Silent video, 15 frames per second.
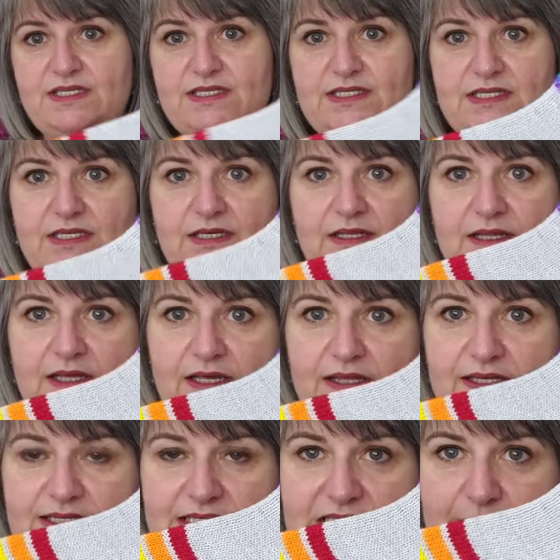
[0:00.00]
is,
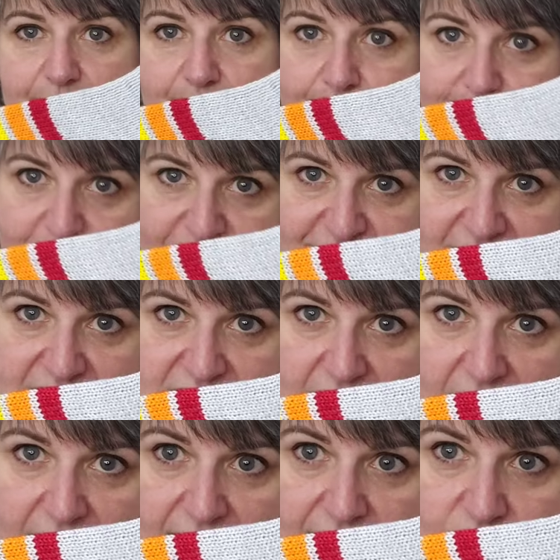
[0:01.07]
this is the perfect
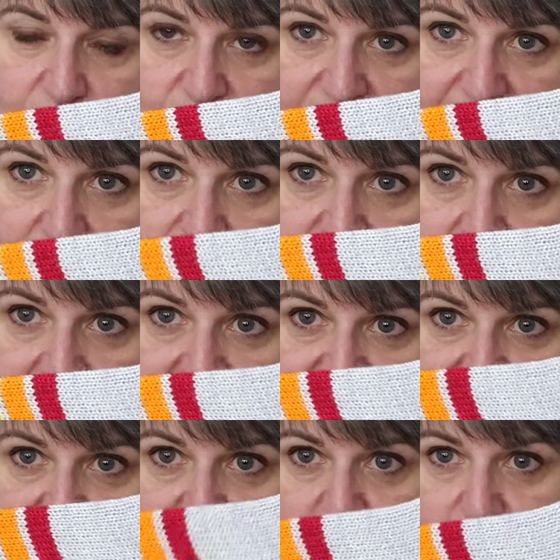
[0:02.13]
side without the
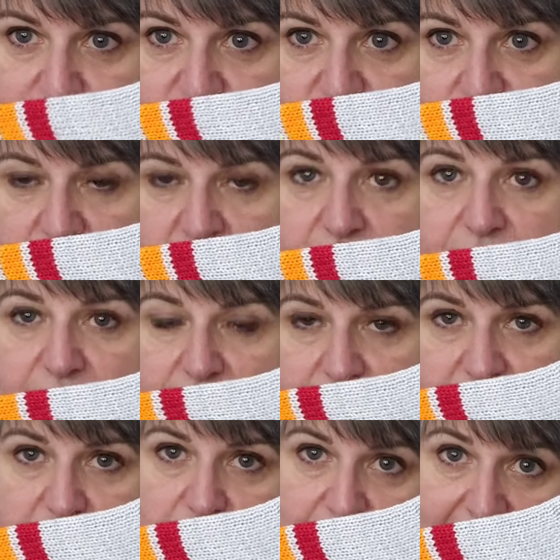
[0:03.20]
magic loop or the,
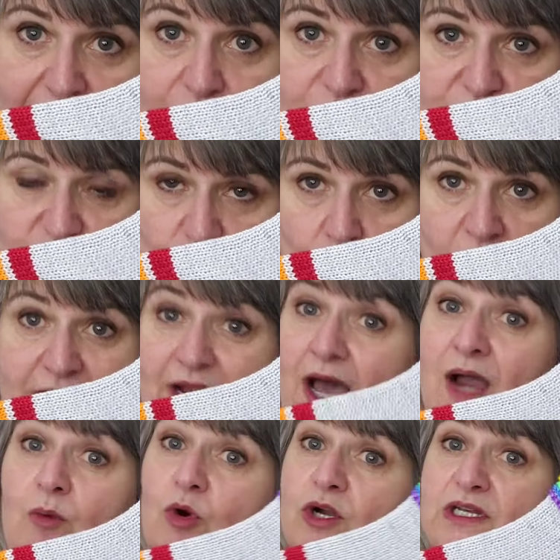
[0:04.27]
the round join.
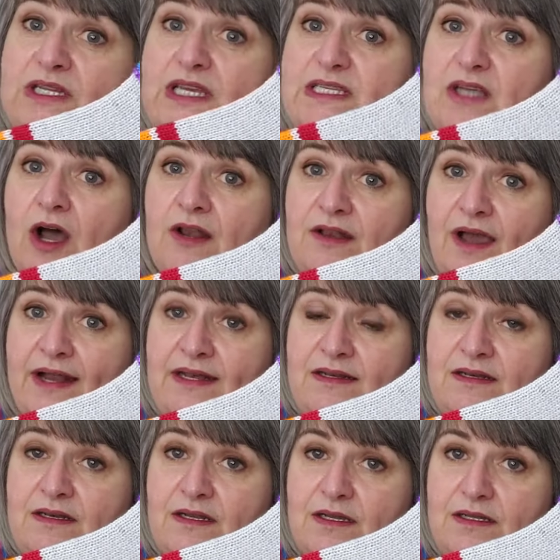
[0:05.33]
I worked these on
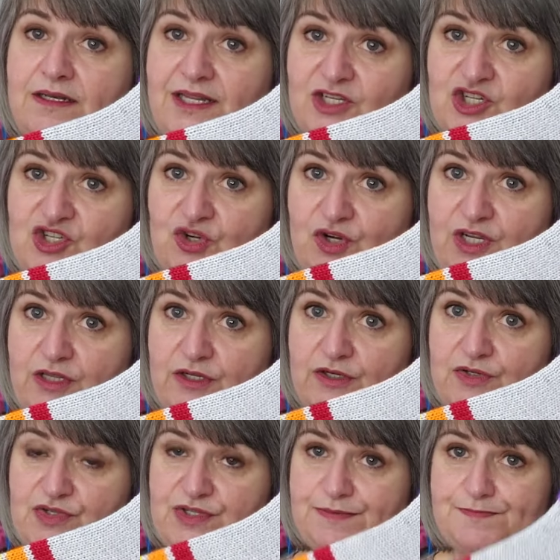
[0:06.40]
nine inch
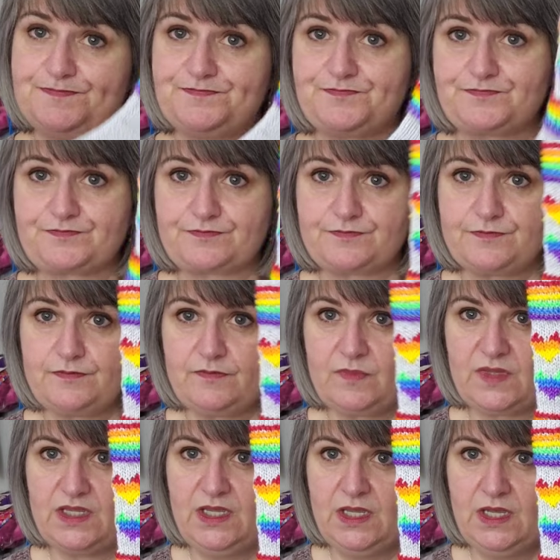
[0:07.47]
circulars.
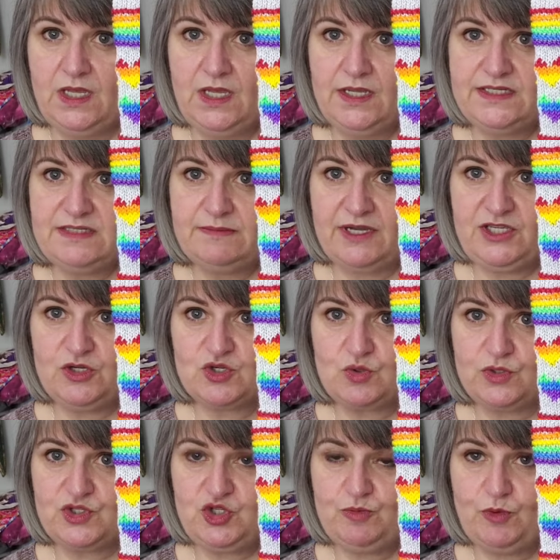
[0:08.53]
Did my
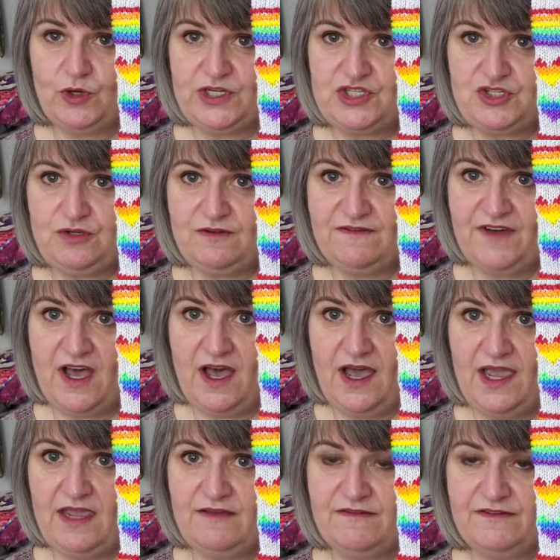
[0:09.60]
usual
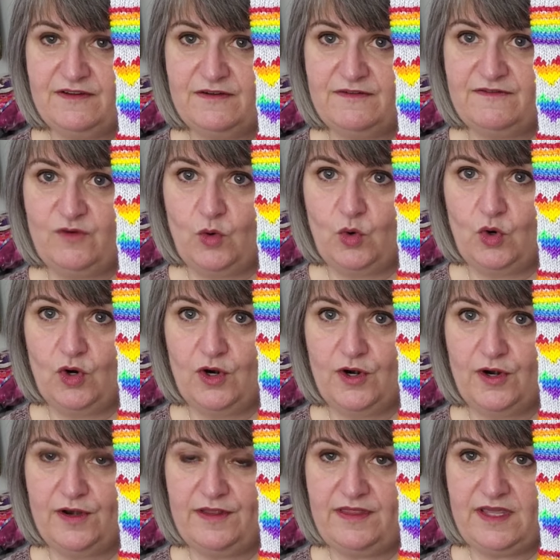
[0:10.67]
2.25
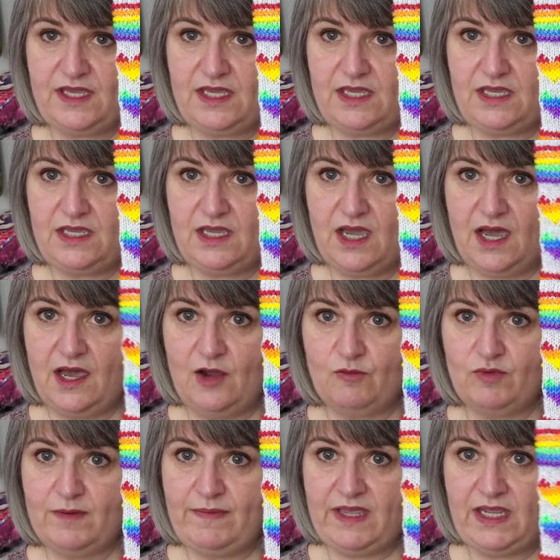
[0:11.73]
for the uh,
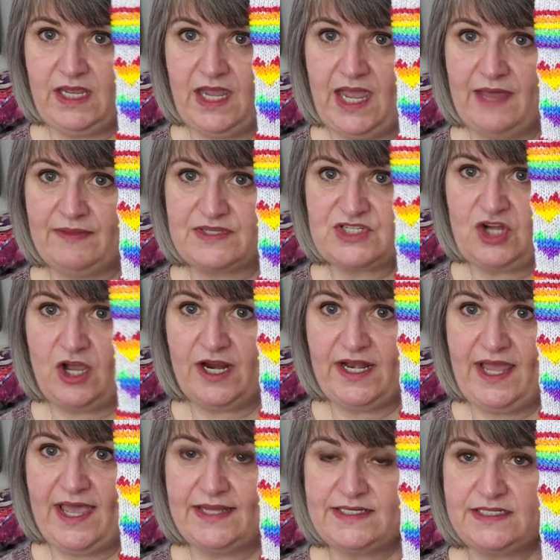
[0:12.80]
ribbing and the
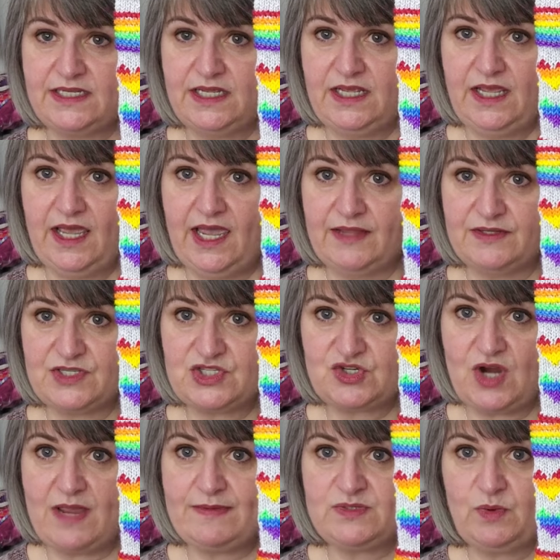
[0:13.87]
stockinette and the
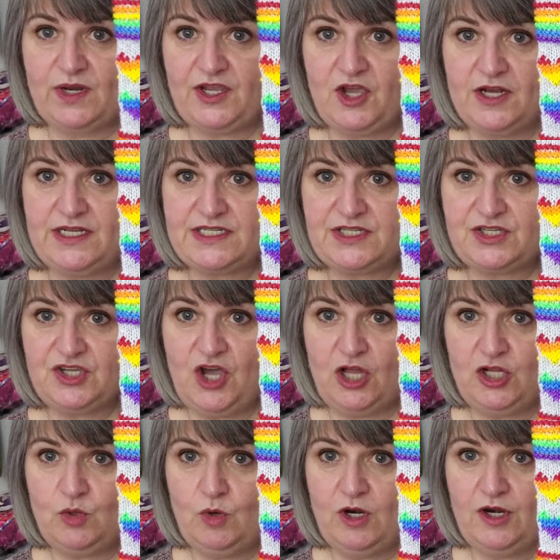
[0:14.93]
stripes. When I got into the
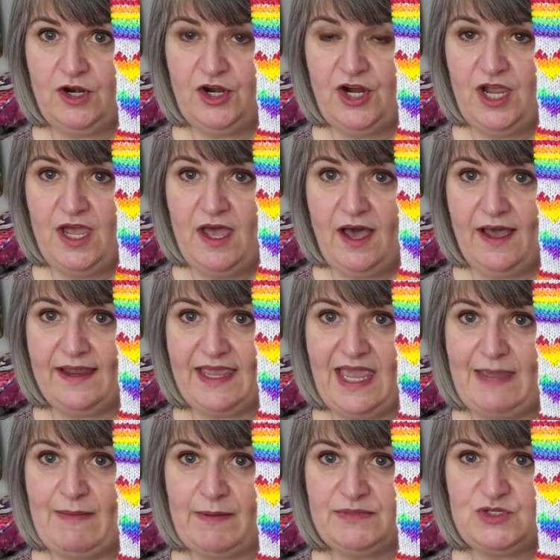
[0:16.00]
color work, I
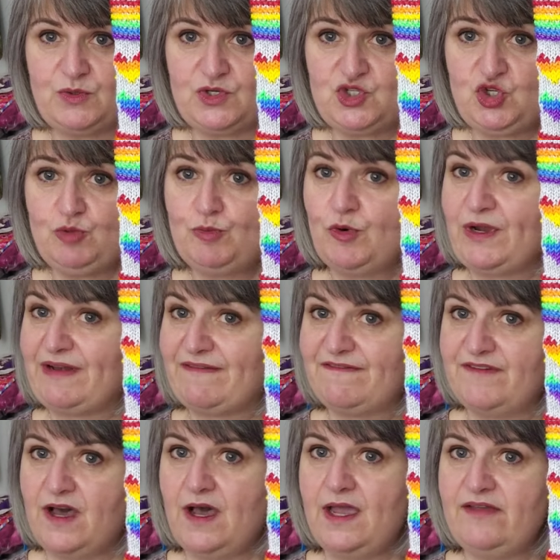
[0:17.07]
came up to a
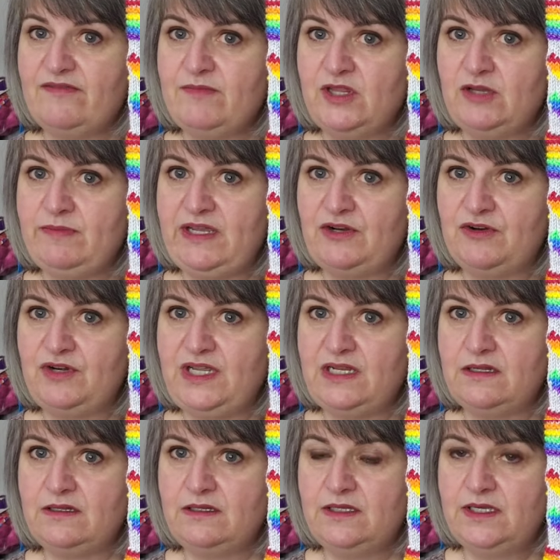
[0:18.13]
2.5 millimeter
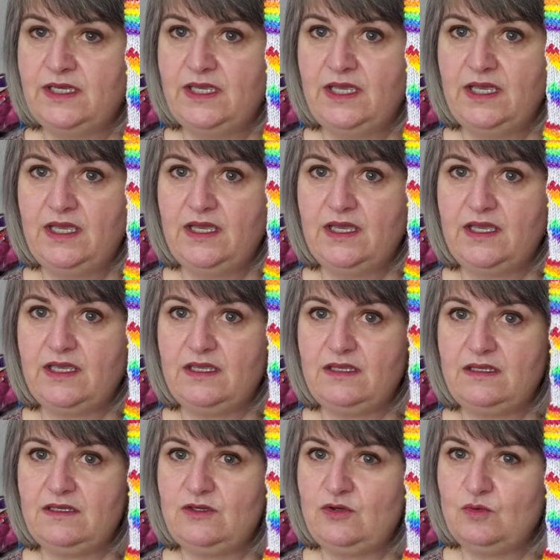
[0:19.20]
needle.
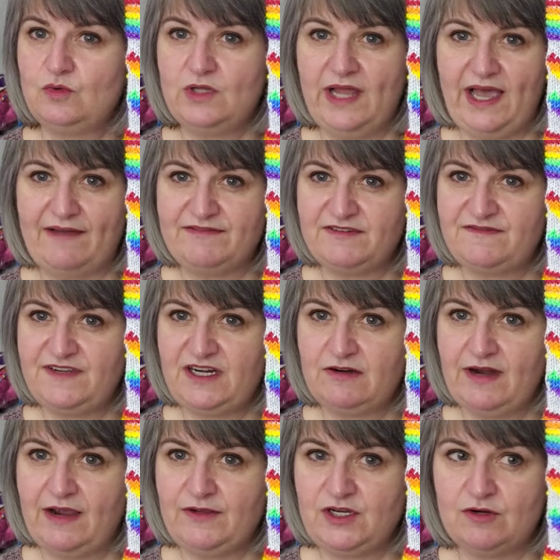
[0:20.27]
You will have to
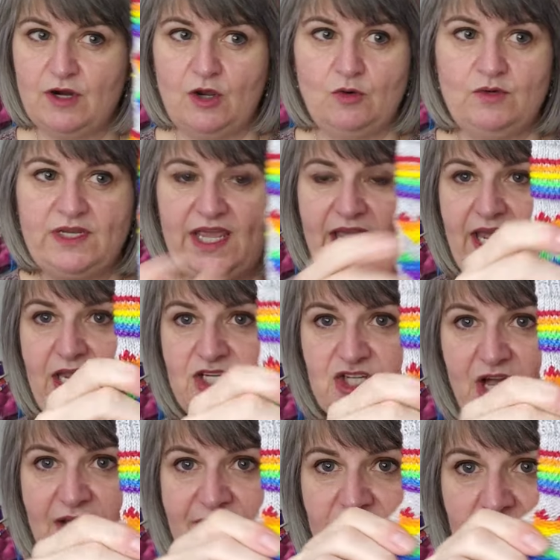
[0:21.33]
figure out your own gauge.
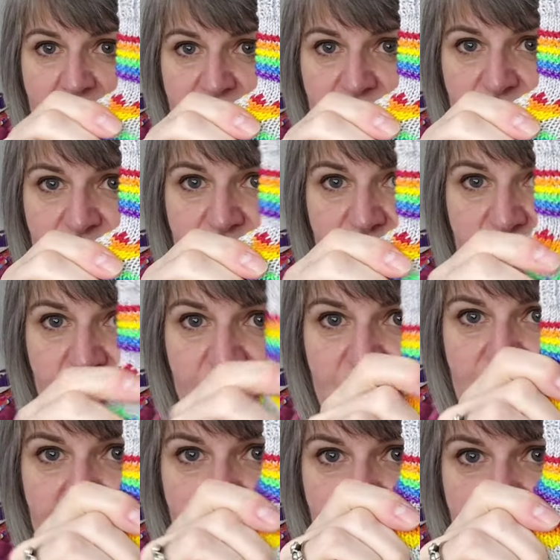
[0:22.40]
I've got
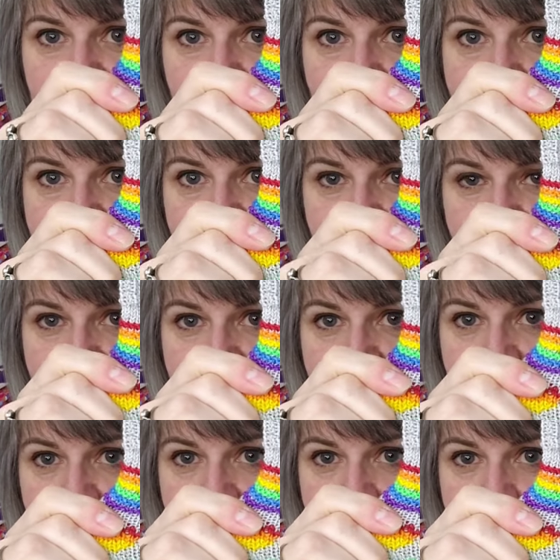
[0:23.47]
good stretch in
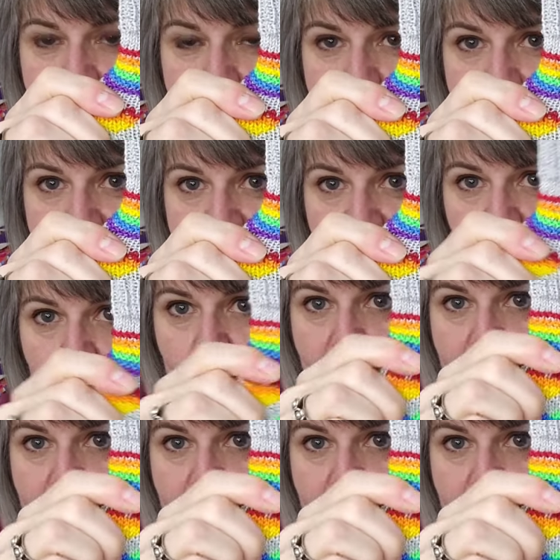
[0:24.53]
there, so